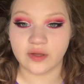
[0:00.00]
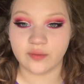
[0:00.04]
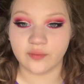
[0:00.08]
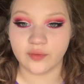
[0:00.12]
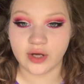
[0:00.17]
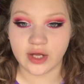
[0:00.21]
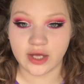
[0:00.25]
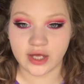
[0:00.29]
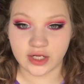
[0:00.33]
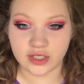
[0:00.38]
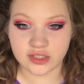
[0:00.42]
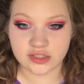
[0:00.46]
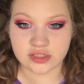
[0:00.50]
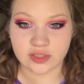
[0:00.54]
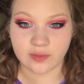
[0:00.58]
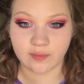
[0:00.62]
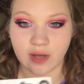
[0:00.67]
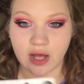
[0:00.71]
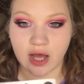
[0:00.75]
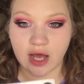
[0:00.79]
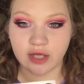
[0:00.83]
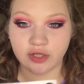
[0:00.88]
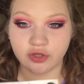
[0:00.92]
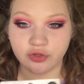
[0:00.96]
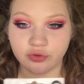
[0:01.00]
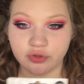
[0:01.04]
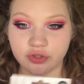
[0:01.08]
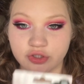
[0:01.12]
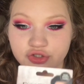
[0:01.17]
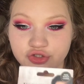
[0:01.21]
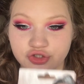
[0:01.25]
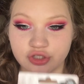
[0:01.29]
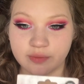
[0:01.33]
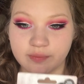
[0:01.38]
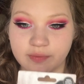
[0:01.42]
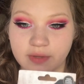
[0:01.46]
camera, I added some Eyelure
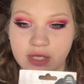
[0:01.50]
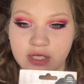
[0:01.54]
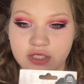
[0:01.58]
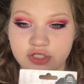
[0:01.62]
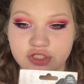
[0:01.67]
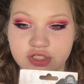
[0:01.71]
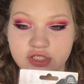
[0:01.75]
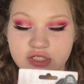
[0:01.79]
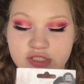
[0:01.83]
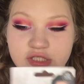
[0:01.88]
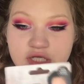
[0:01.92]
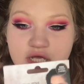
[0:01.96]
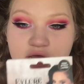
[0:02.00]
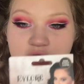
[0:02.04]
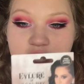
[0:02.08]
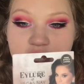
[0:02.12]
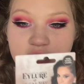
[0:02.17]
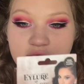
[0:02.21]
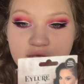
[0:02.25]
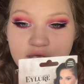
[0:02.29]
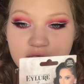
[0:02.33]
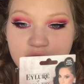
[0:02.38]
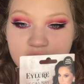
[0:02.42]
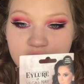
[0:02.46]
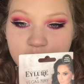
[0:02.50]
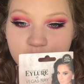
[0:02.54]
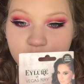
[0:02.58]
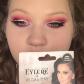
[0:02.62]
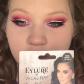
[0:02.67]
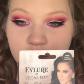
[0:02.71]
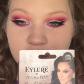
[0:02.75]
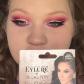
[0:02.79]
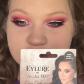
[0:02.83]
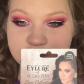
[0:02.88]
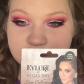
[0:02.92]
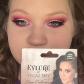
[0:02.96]
strip lashes in
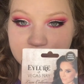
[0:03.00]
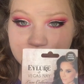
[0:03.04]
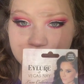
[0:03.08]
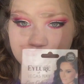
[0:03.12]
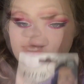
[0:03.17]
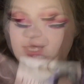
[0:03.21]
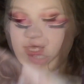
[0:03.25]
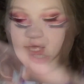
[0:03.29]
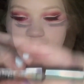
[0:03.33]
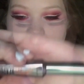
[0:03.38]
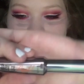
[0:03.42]
Bronze Beauty